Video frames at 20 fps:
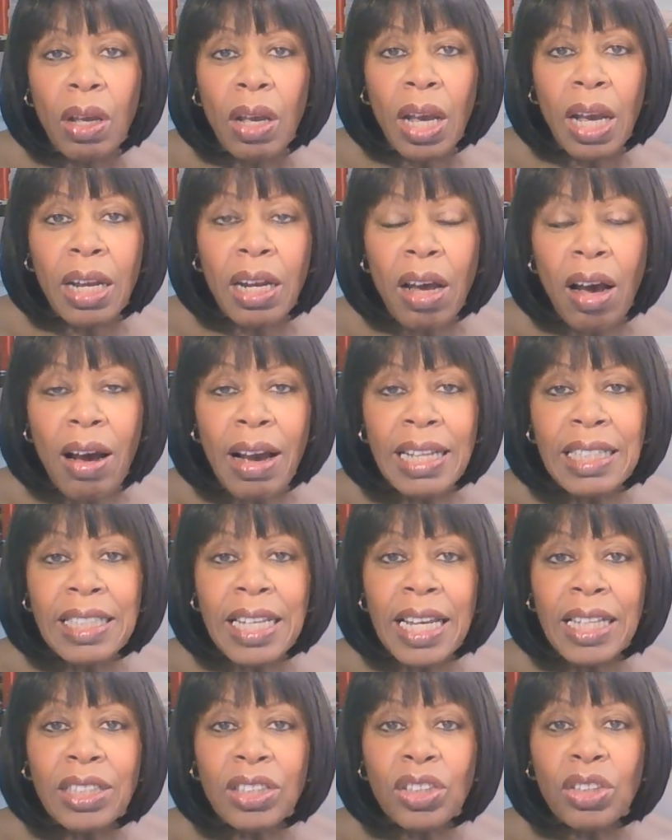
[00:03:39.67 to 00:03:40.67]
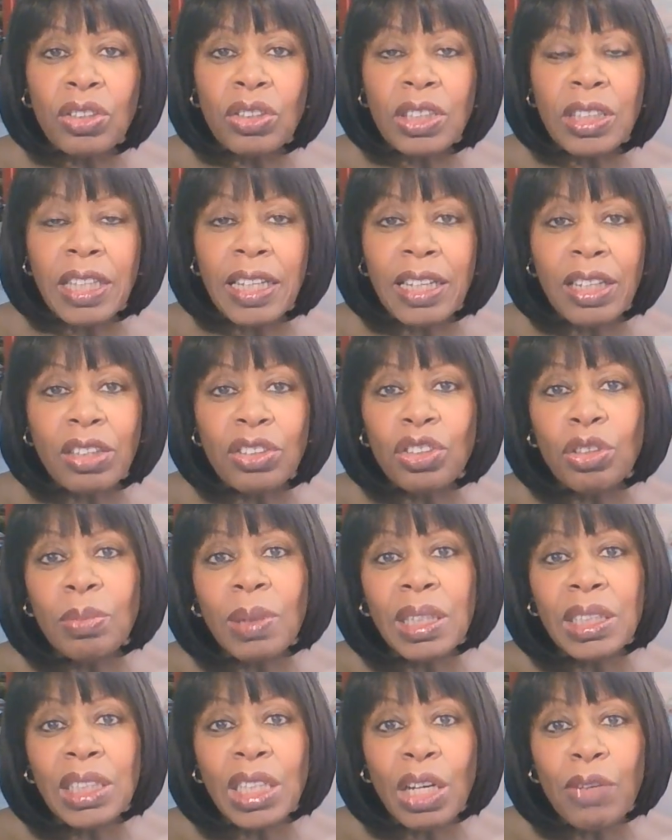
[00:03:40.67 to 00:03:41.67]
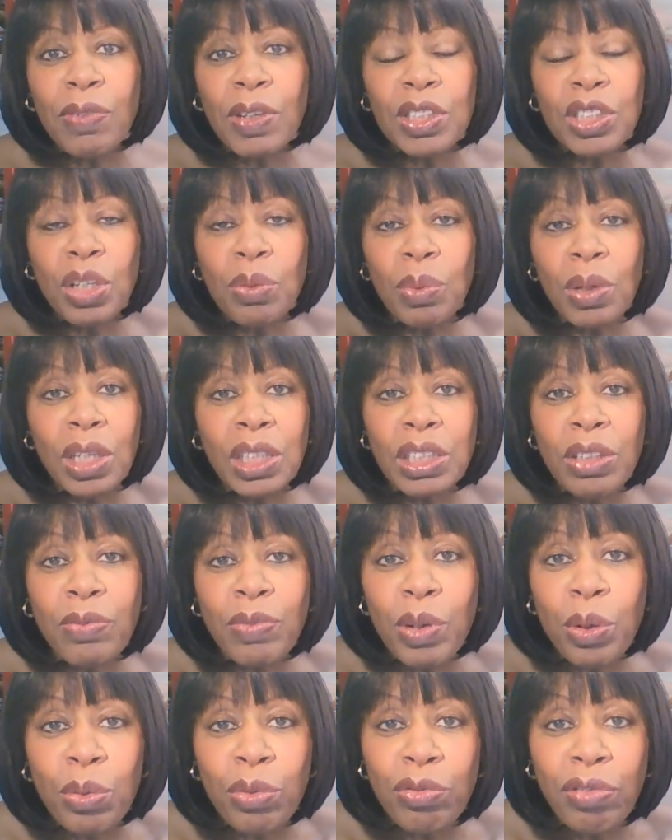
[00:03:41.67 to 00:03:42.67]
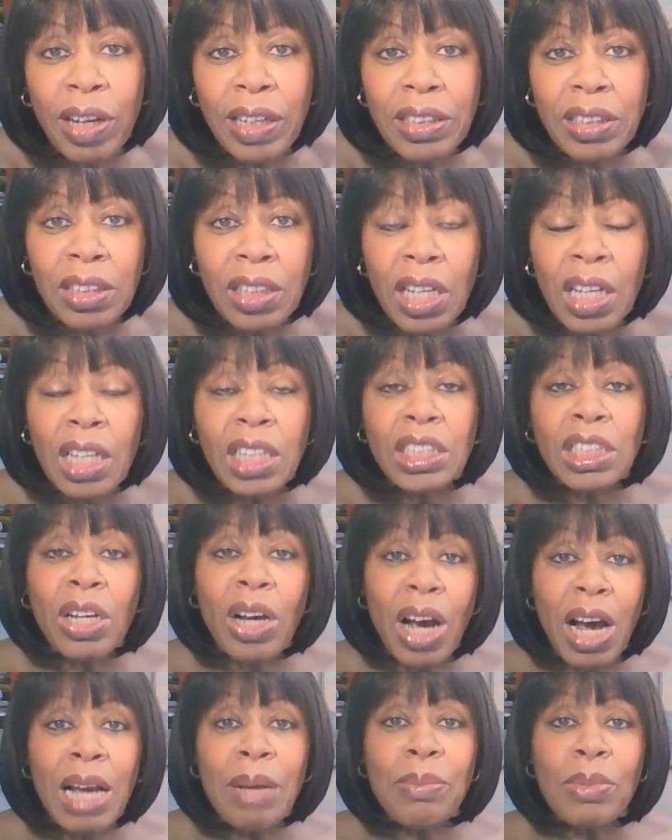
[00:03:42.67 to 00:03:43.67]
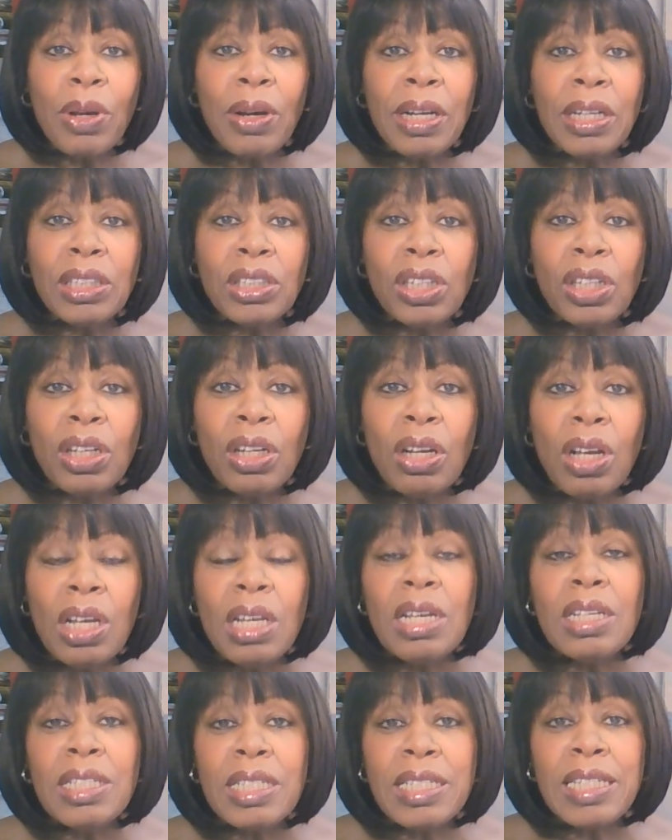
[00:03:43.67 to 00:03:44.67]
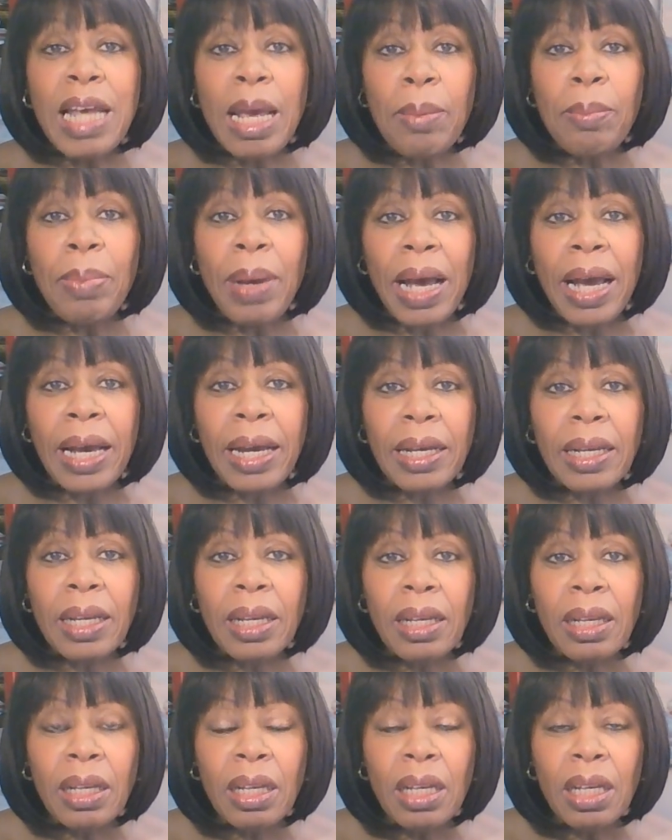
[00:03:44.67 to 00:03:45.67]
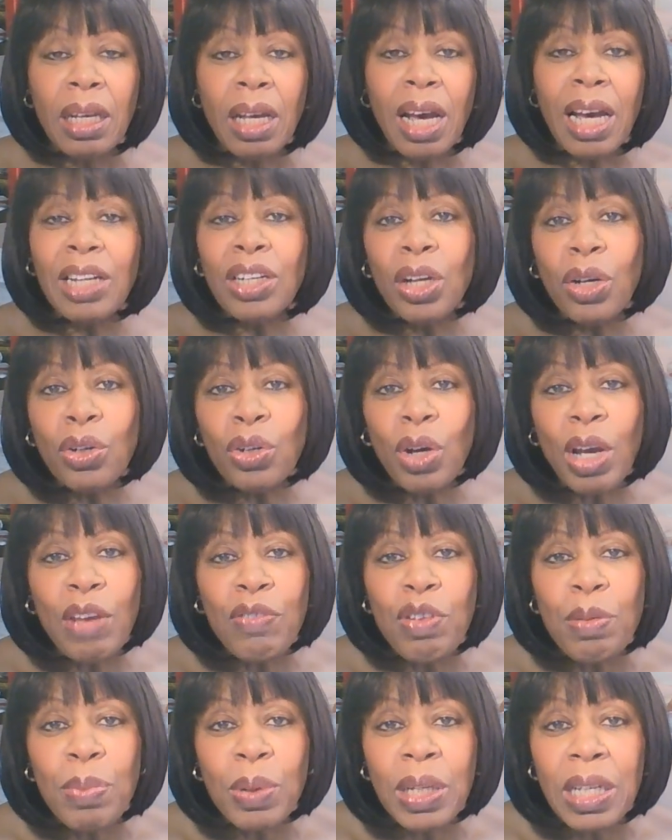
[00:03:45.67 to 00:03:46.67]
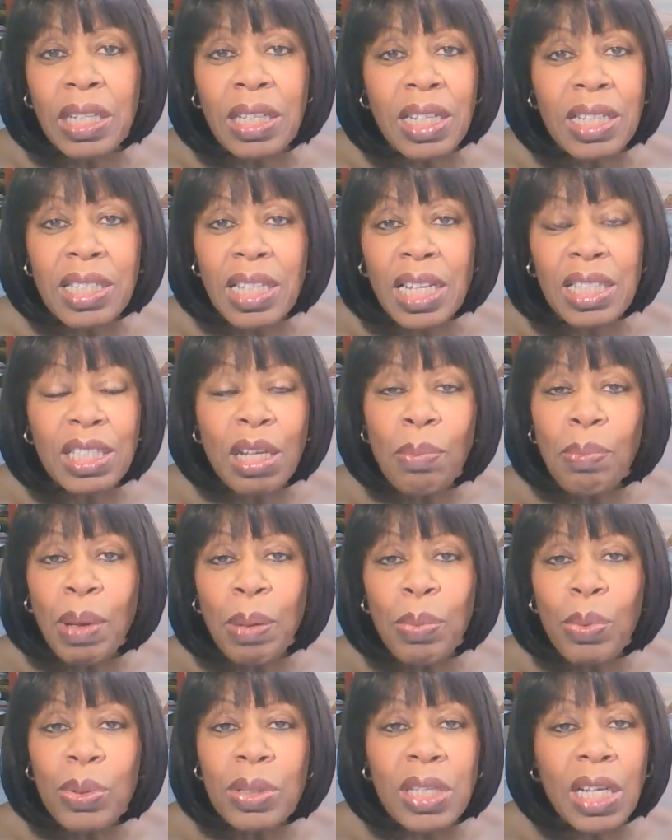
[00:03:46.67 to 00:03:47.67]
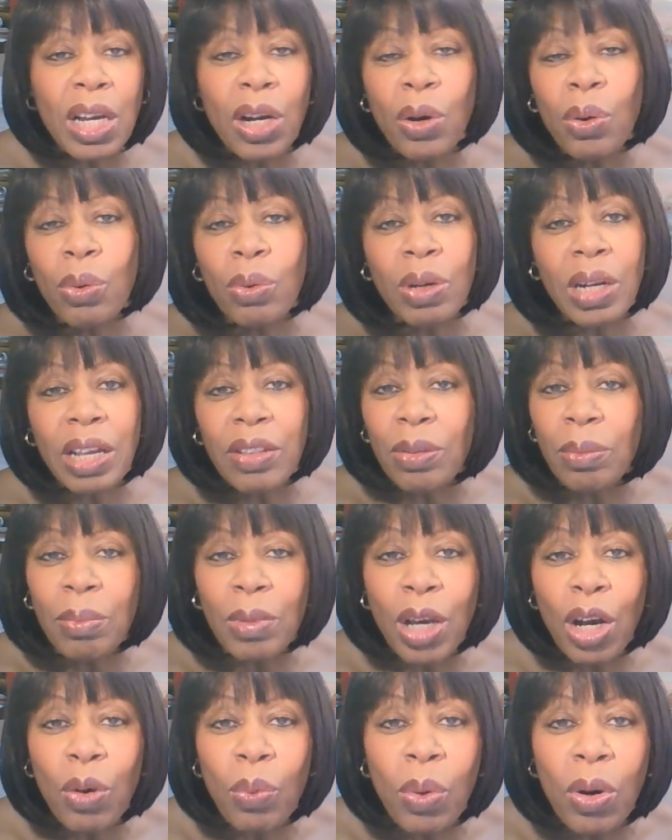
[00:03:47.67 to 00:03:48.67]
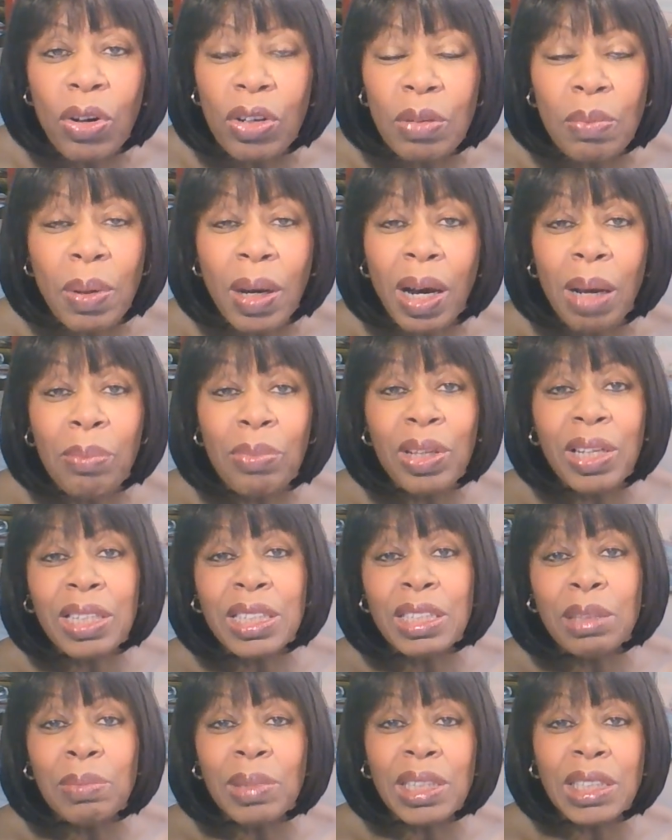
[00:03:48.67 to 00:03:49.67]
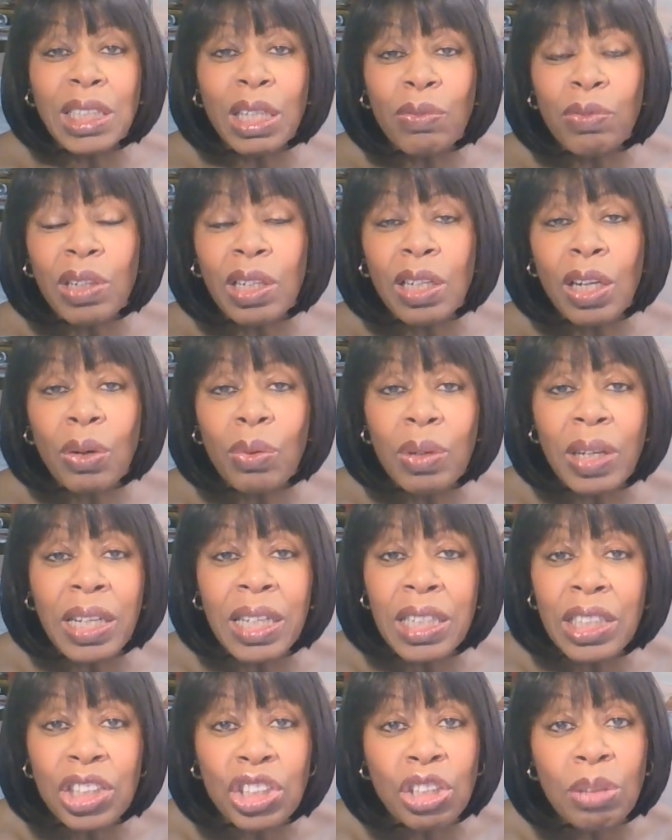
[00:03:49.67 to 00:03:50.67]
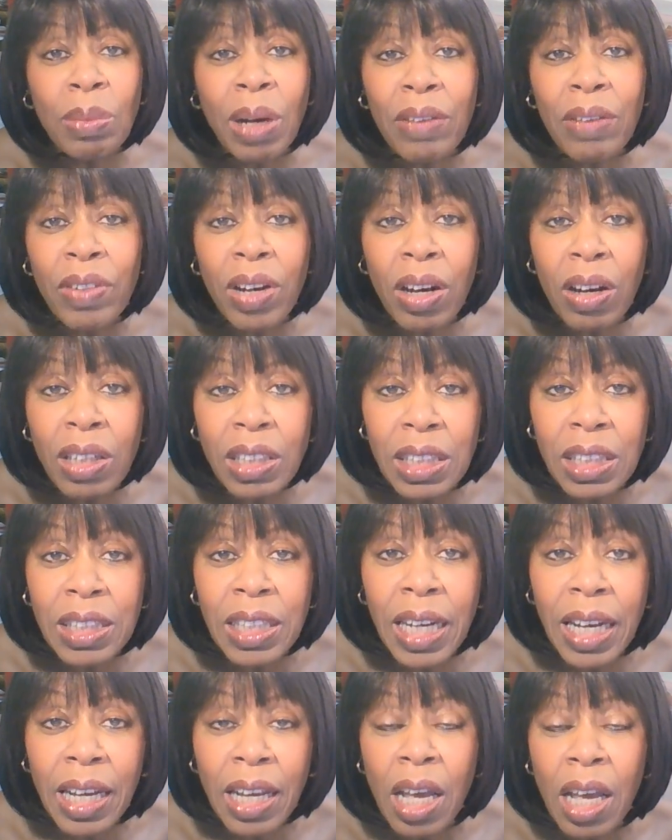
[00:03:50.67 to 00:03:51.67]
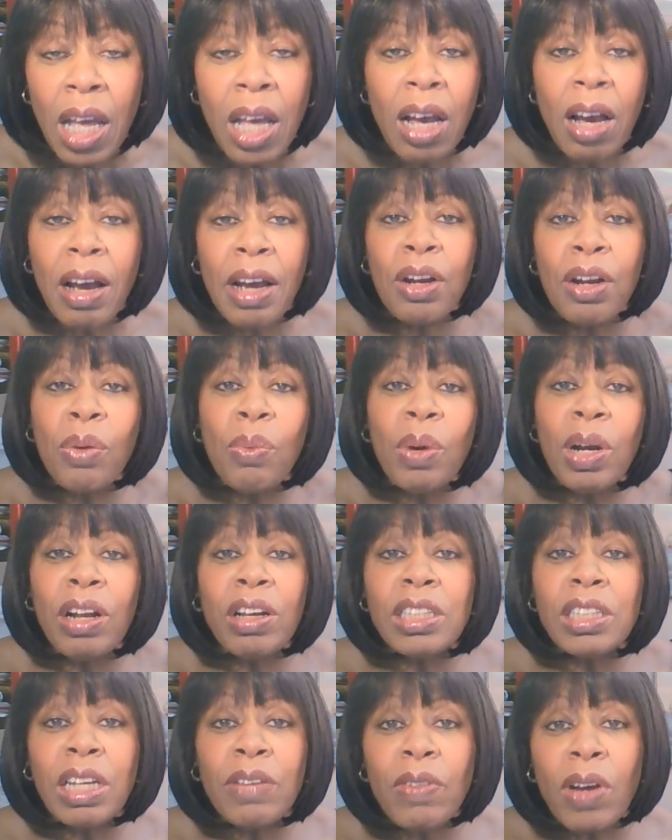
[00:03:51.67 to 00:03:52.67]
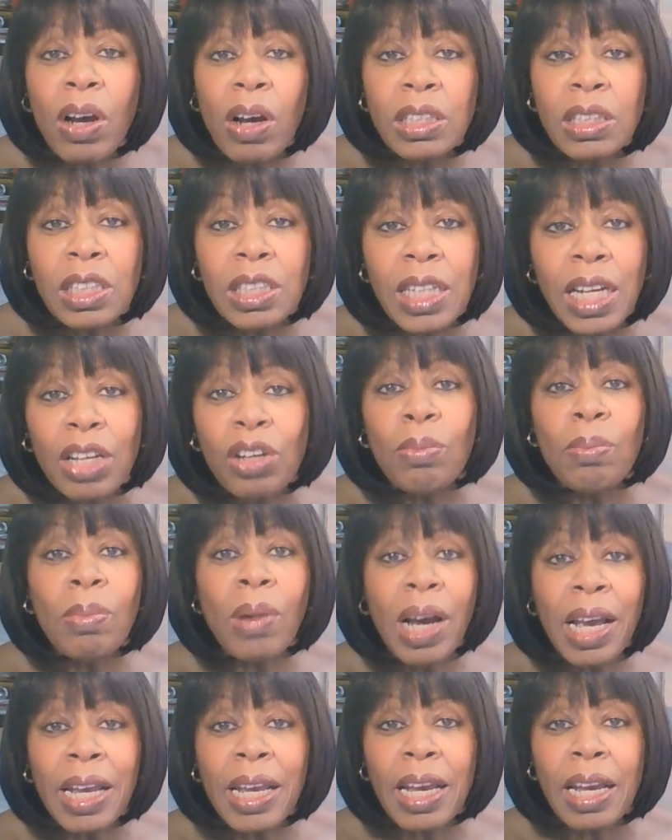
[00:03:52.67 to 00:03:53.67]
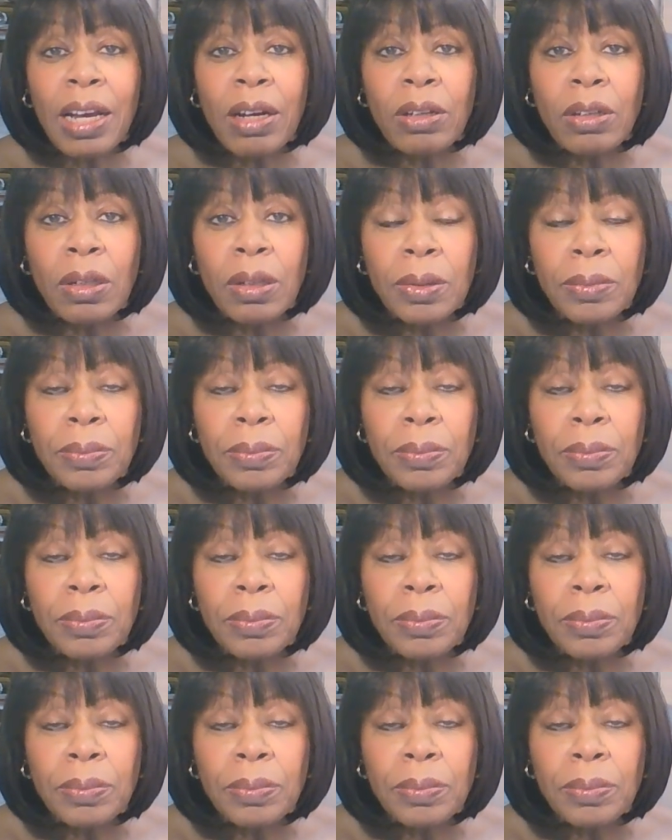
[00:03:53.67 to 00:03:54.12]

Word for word: And I tend to think to myself, I don't want her to feel threatened, so I'm going to step back. I know not everybody does that. Some people say, oh, let them go on. But I'm thinking to myself, little old lady, she might have a heart attack. I don't want her to have a heart attack on my account.